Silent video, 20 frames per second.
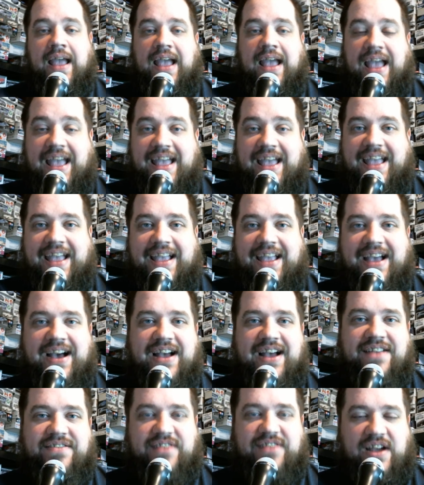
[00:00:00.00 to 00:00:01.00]
Hey
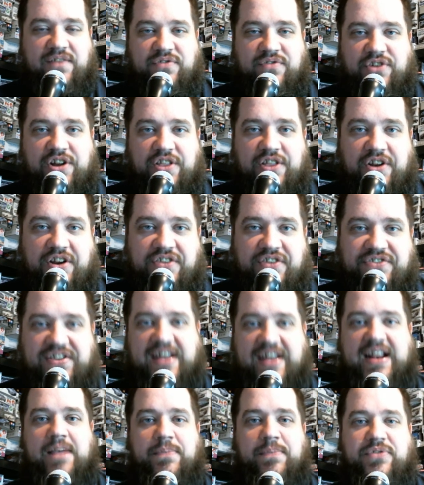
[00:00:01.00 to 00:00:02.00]
guys, time for another
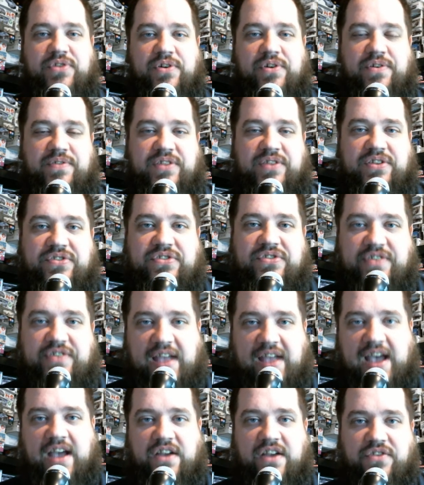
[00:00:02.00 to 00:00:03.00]
exciting episode of The
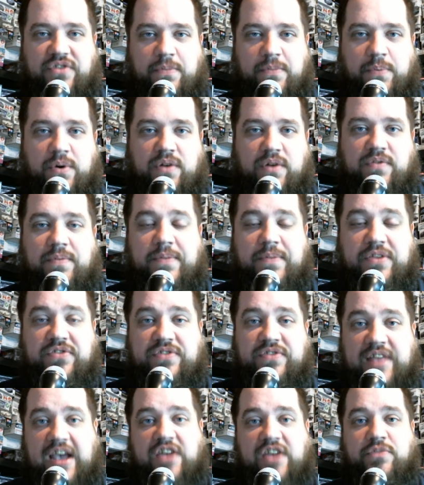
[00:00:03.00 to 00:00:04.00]
Stash Report from The
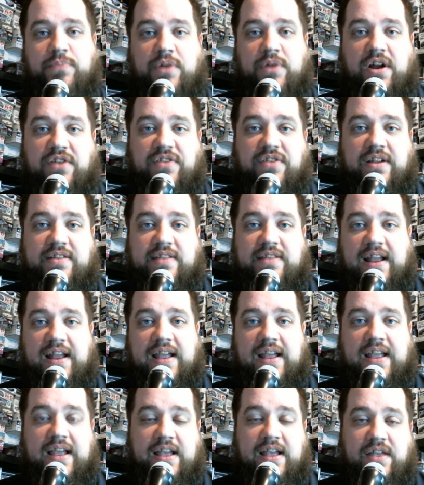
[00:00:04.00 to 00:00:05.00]
Stash Project. Today
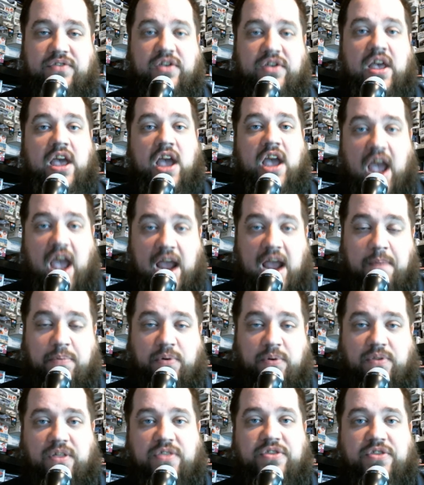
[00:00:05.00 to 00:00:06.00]
is April
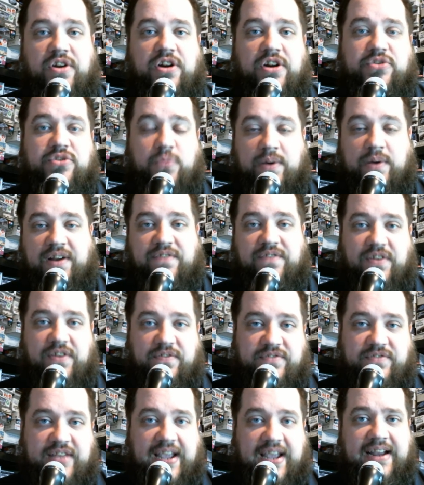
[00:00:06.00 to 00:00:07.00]
the 3rd,
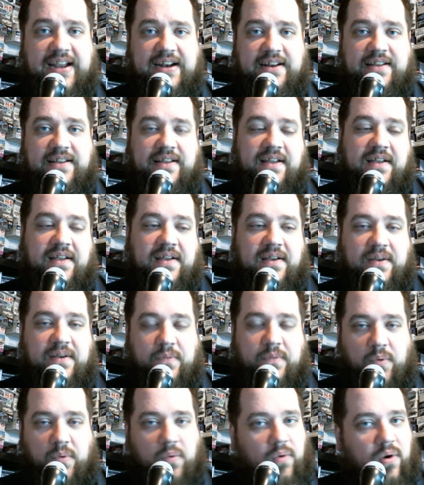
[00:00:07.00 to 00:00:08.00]
2015, and
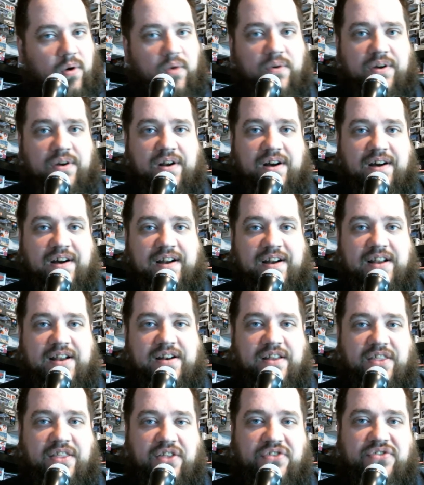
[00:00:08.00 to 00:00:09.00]
we're rolling on into
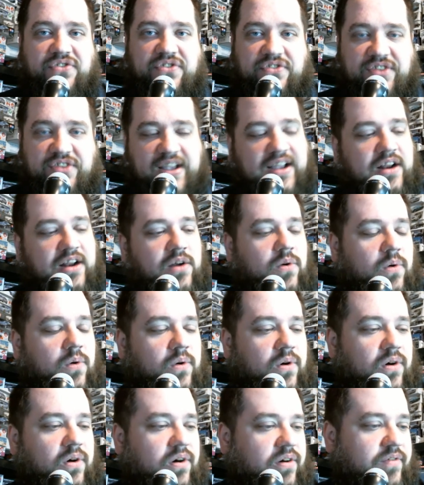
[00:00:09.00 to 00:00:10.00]
the second
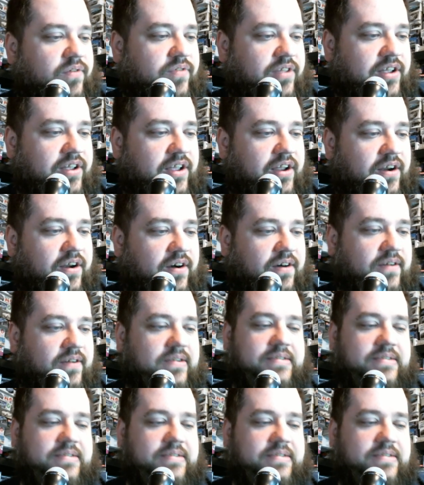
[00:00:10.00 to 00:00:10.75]
quarter of the year.